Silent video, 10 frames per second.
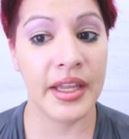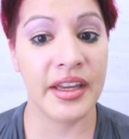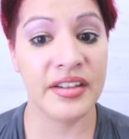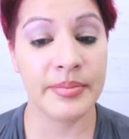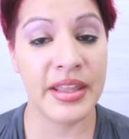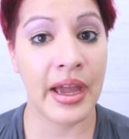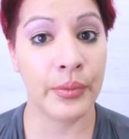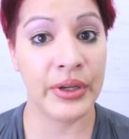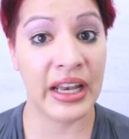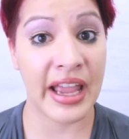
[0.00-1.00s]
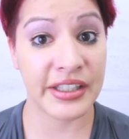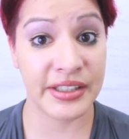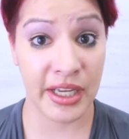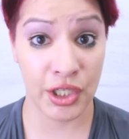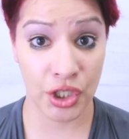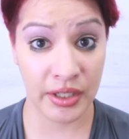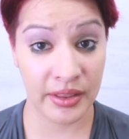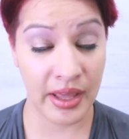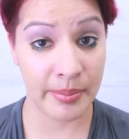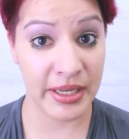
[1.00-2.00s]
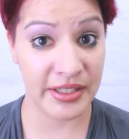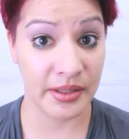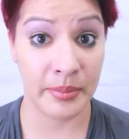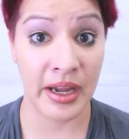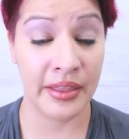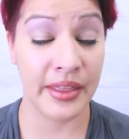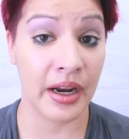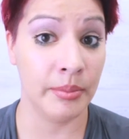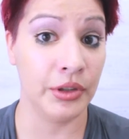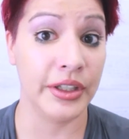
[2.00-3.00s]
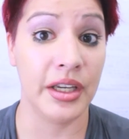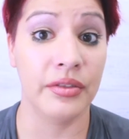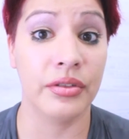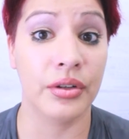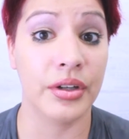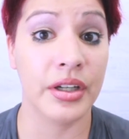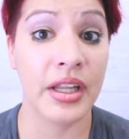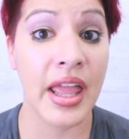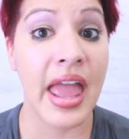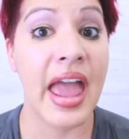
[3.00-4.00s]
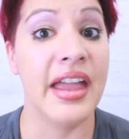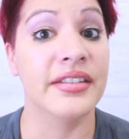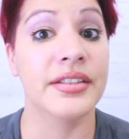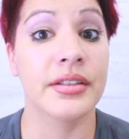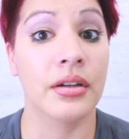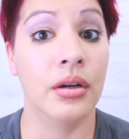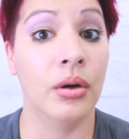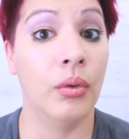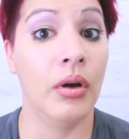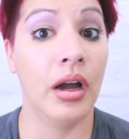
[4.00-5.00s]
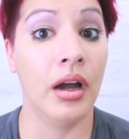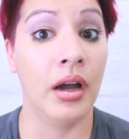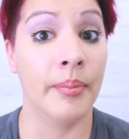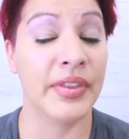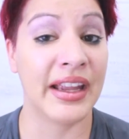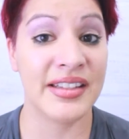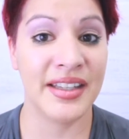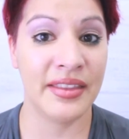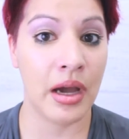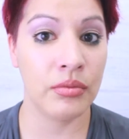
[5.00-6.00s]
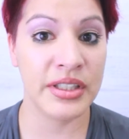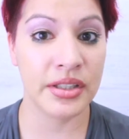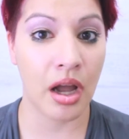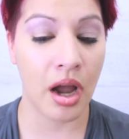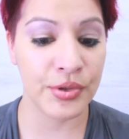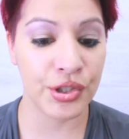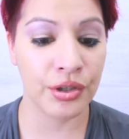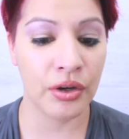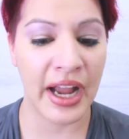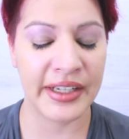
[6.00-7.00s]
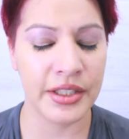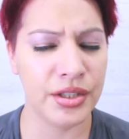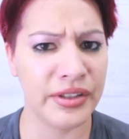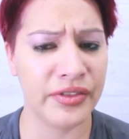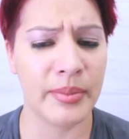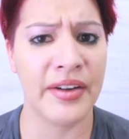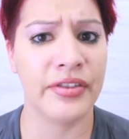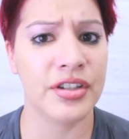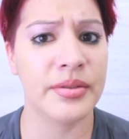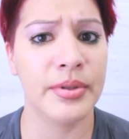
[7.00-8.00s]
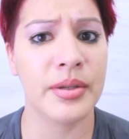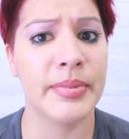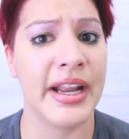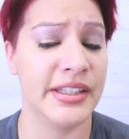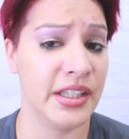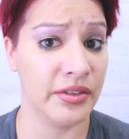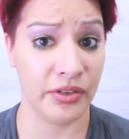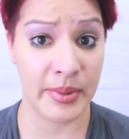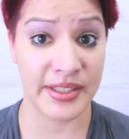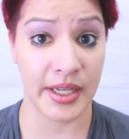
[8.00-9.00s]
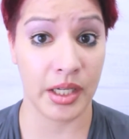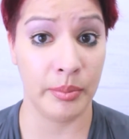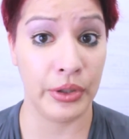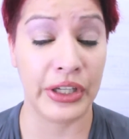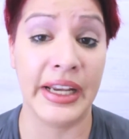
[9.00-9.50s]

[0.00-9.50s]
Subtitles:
it gives me that relaxation and that peace of mind that I'm looking for. And so, like I said, that one's optional. I didn't do it for my first book, but I did it for my second